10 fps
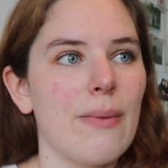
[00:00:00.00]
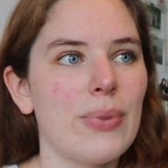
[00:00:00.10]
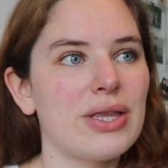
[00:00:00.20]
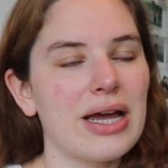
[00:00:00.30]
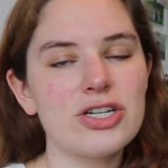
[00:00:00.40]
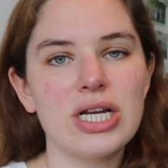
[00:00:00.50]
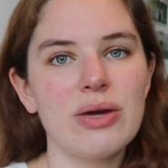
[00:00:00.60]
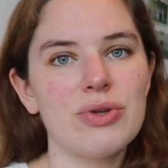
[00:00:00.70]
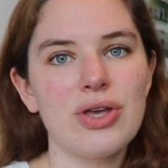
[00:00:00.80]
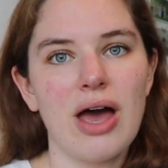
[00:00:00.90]
But actually
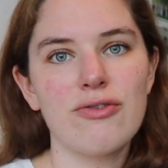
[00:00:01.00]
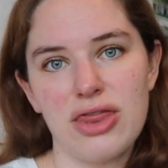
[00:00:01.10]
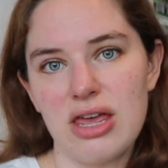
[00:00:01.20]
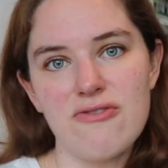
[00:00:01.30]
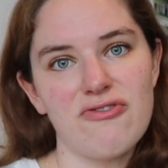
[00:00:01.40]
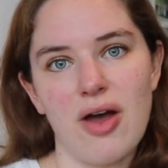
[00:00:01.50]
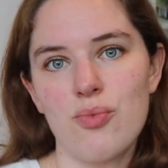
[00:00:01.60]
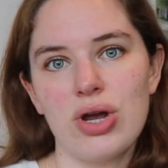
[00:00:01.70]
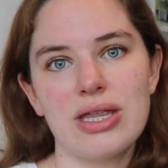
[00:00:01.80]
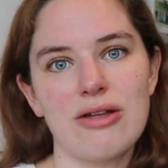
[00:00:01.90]
when you have a thin
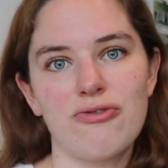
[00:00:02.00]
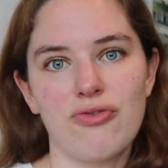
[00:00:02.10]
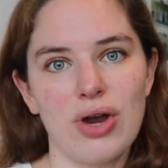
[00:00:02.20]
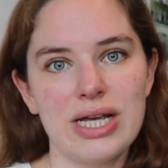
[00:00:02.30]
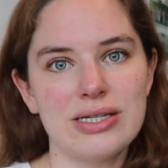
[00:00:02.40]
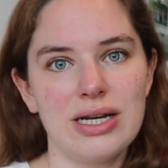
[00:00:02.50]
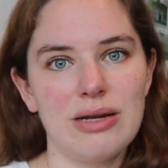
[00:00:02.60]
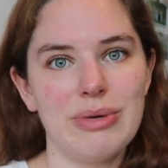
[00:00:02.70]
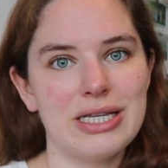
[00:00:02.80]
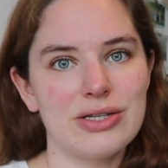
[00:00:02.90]
fabric that frays a
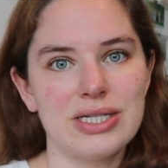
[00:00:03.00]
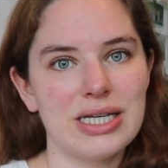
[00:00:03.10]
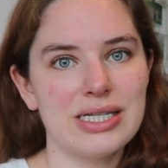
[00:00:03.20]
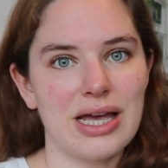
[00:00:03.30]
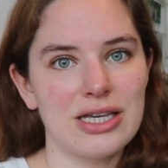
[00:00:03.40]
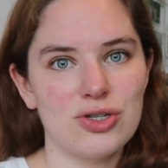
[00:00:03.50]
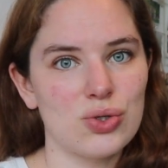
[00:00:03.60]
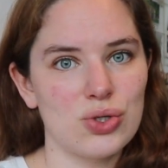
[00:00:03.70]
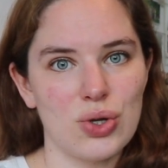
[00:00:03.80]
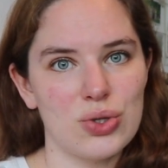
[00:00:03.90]
little bit, a zigzag is
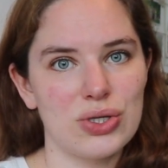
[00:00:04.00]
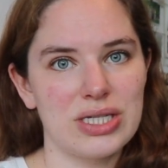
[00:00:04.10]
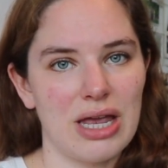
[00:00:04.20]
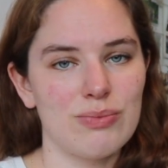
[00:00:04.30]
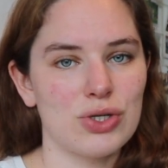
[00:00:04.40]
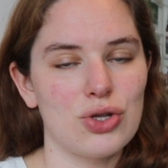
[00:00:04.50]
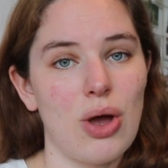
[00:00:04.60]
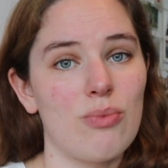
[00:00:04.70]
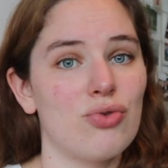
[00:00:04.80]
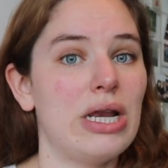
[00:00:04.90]
just not the same. So
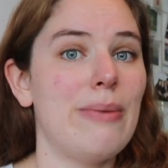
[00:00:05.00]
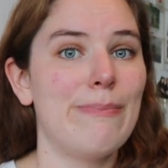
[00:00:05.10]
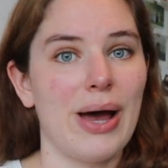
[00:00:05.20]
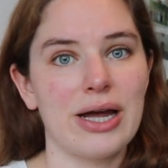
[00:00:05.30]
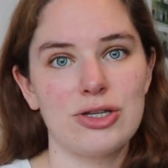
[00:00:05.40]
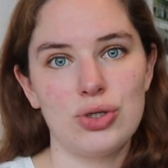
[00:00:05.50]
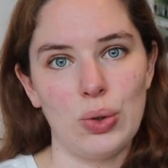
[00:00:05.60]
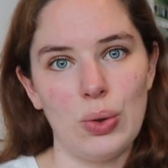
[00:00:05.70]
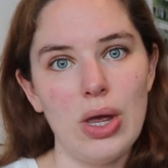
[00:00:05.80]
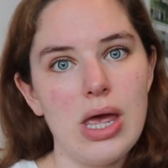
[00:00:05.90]
now I'm really back
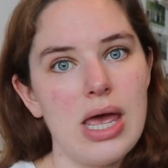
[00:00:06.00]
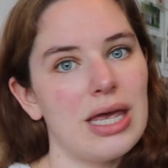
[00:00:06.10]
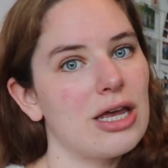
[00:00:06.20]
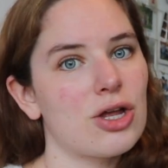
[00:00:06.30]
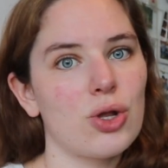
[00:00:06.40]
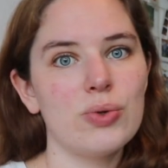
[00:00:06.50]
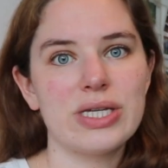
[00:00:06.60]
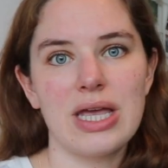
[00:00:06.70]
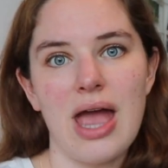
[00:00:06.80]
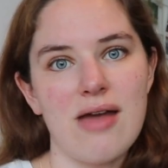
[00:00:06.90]
to
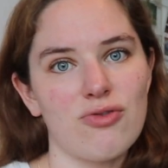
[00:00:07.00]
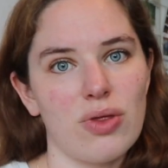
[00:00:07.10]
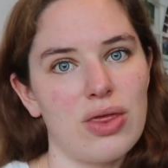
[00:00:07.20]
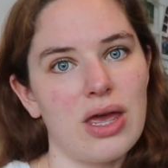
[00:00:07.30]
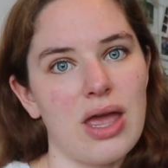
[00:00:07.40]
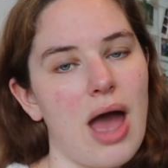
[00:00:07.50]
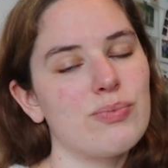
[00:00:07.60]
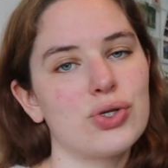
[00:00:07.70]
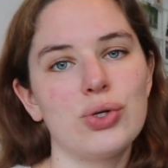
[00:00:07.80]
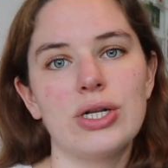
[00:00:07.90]
enclosing everything,
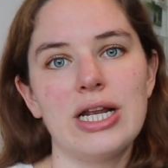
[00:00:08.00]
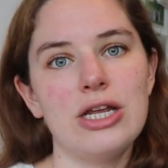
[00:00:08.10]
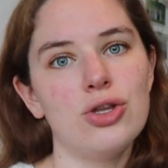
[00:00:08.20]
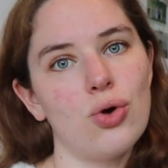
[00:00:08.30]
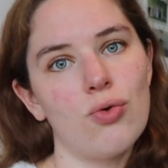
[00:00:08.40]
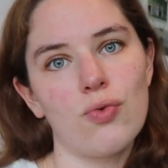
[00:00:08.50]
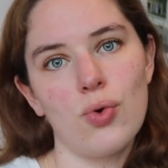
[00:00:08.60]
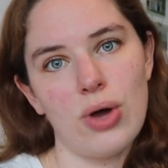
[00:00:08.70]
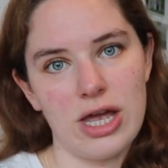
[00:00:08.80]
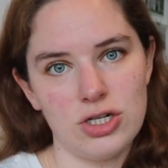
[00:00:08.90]
absolutely no
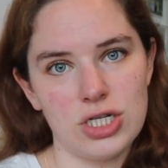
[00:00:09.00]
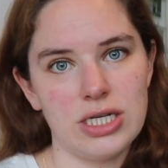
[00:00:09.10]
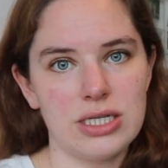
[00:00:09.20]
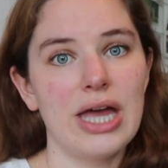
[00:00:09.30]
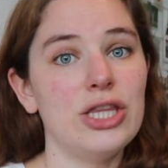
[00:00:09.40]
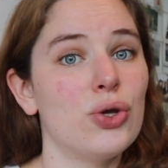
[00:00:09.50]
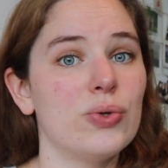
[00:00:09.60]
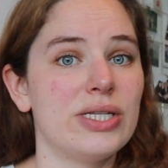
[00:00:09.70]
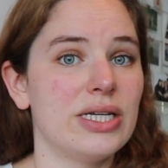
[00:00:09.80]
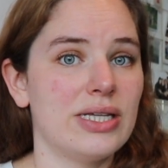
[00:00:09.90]
raw edges and no
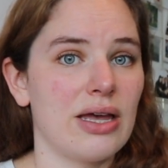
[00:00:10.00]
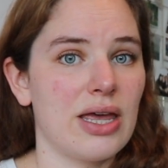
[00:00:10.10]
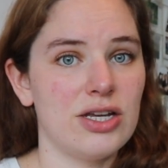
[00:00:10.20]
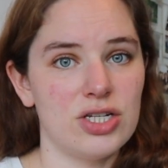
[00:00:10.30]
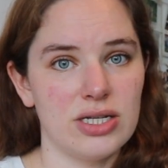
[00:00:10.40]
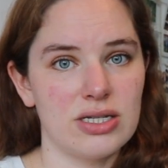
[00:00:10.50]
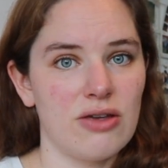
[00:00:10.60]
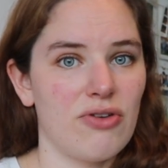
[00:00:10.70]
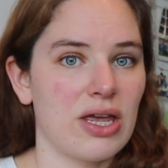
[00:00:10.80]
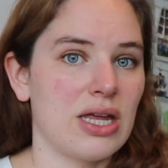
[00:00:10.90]
zigzag edges
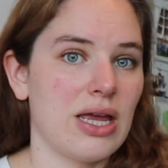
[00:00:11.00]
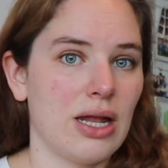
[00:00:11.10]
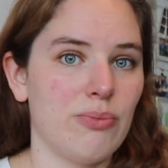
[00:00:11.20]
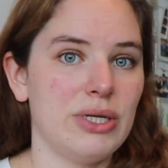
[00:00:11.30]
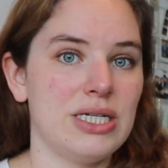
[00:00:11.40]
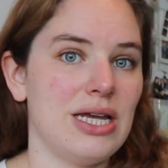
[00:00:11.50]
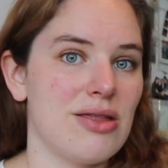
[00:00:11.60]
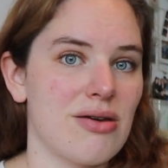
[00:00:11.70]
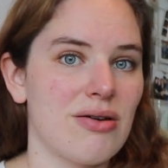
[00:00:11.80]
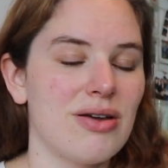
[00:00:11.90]
if I can help it either.